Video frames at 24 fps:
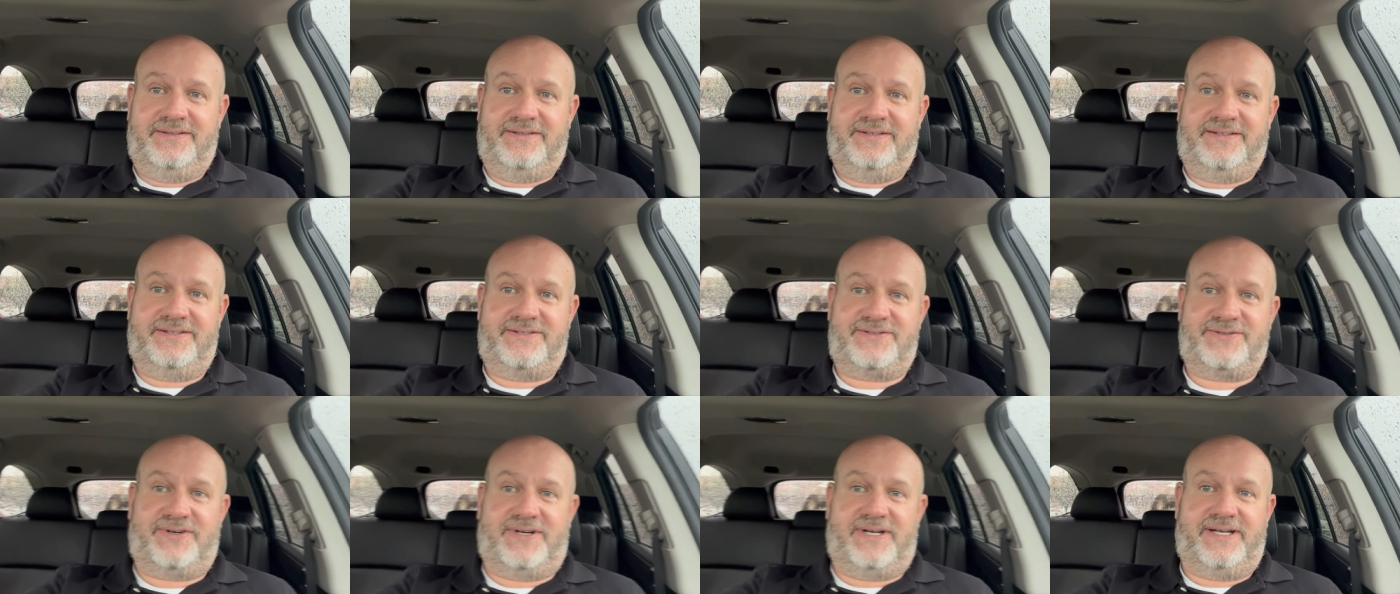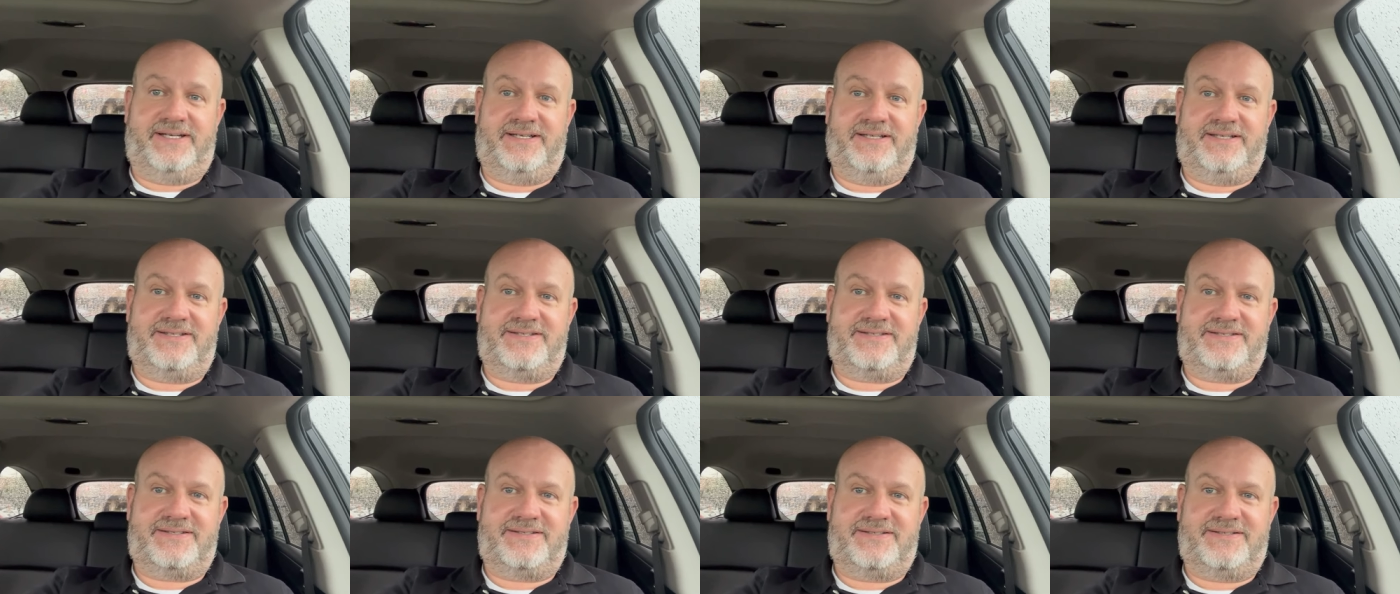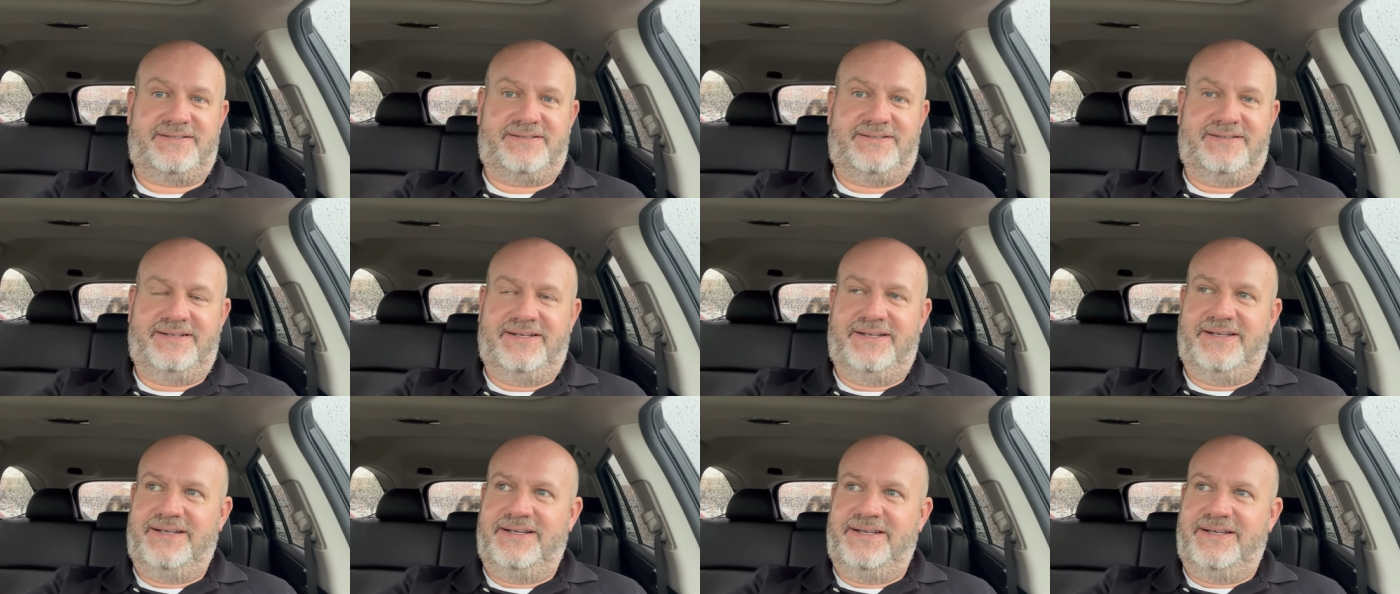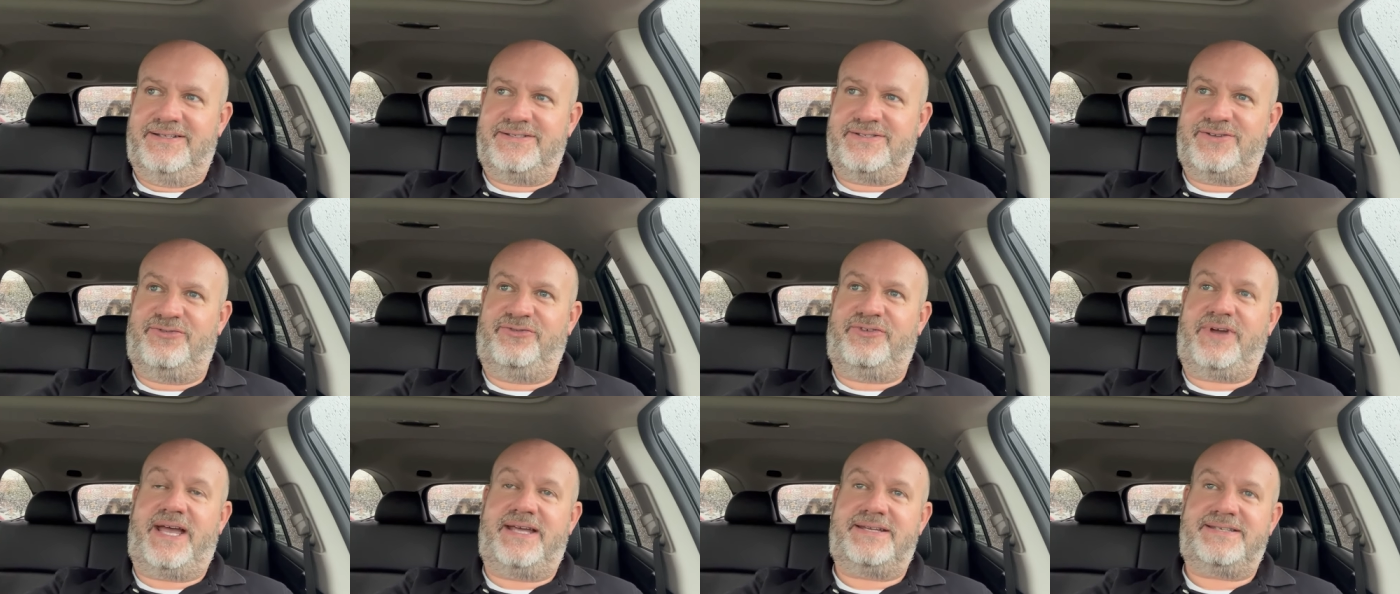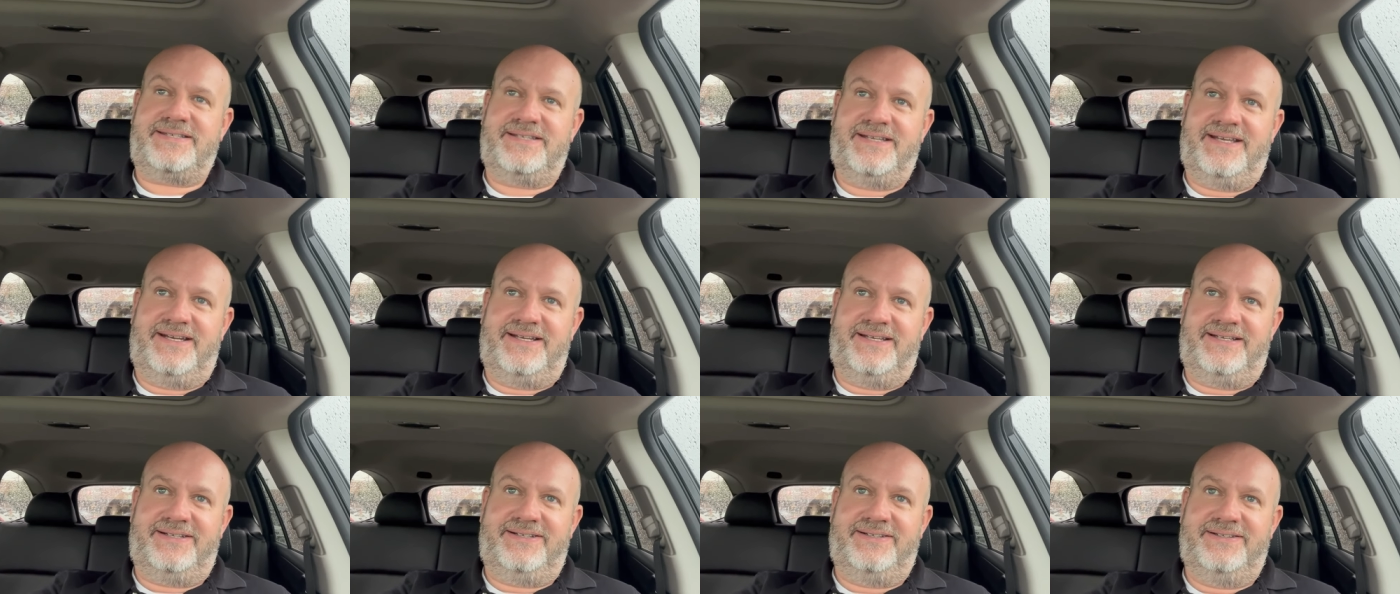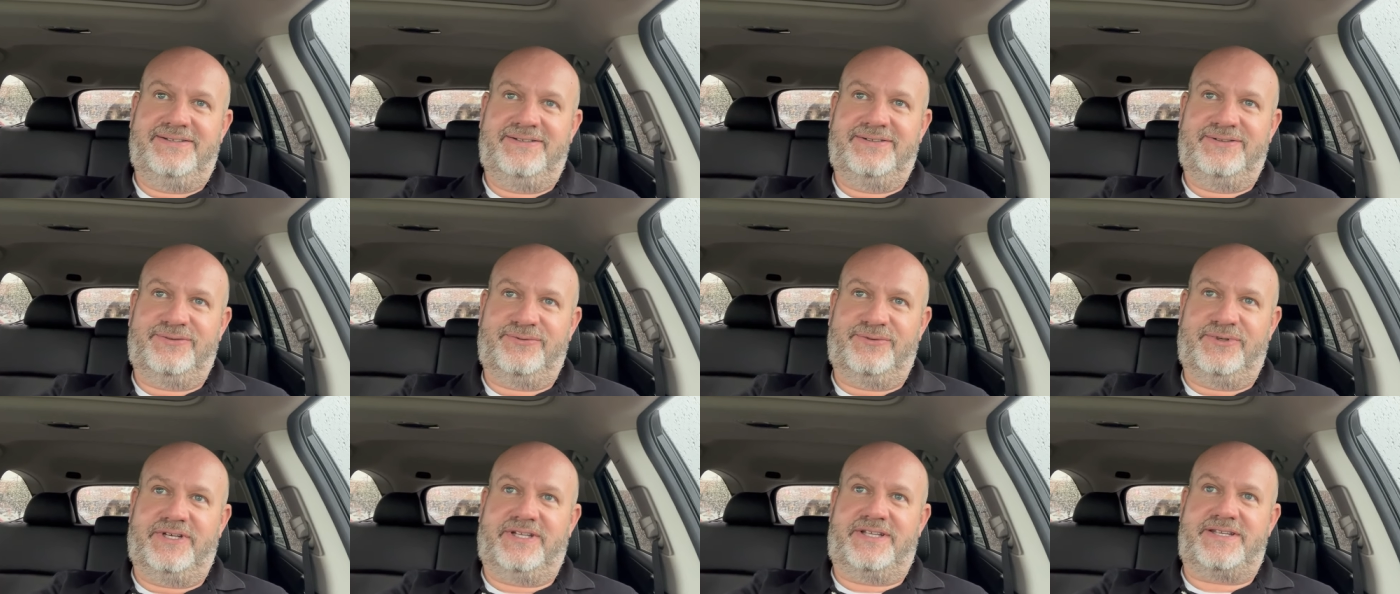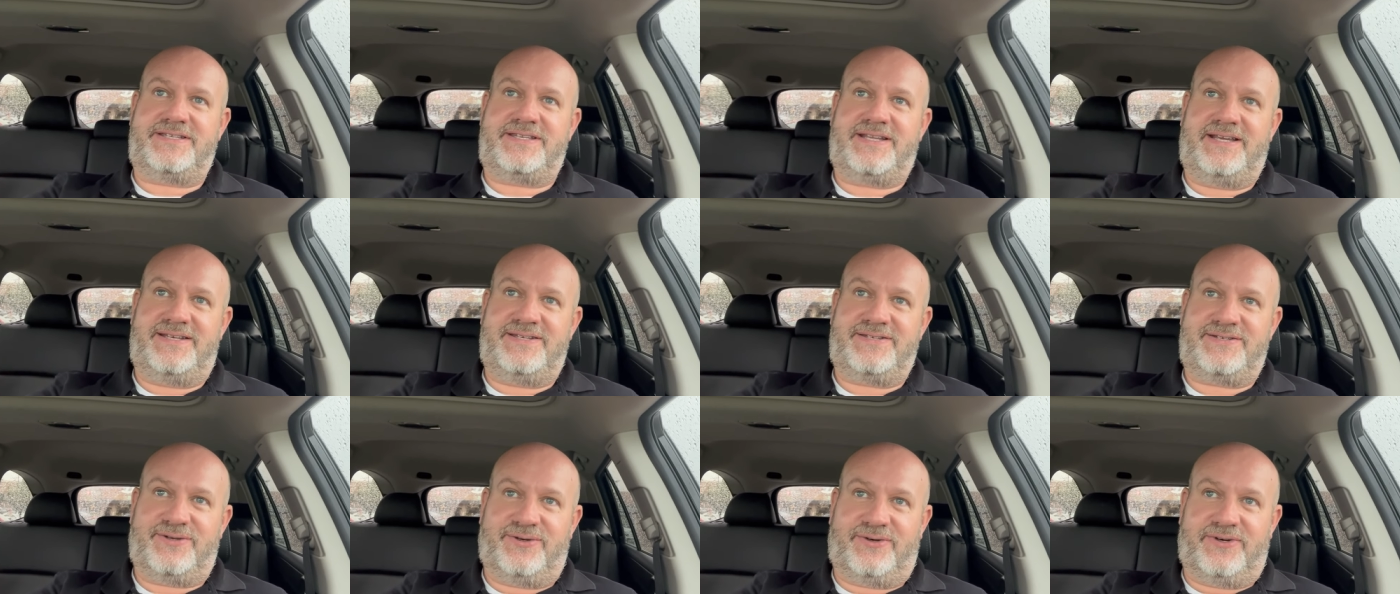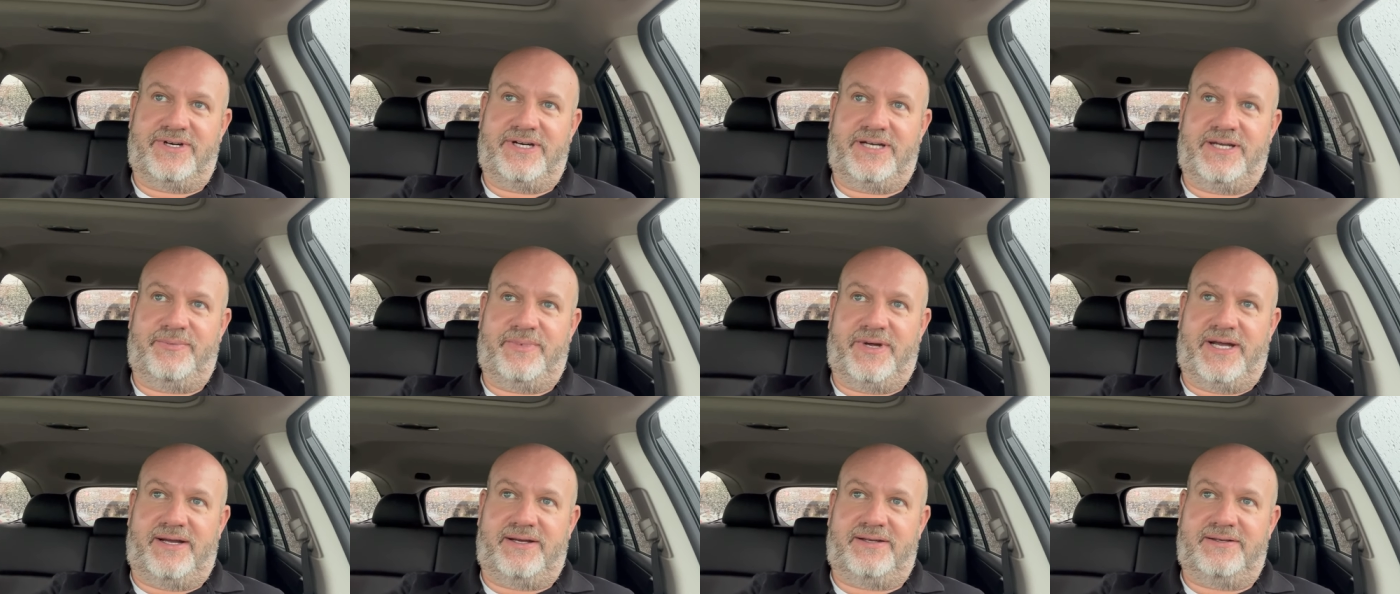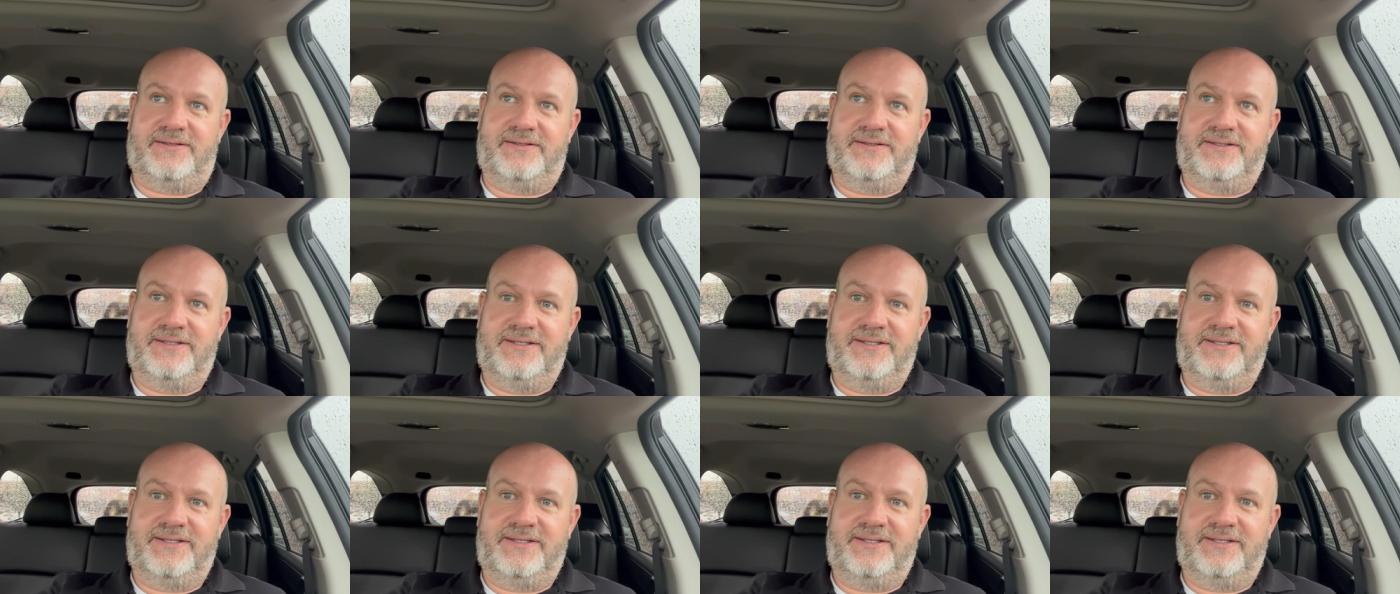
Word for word: That's right. It's it's a fascinating real estate story about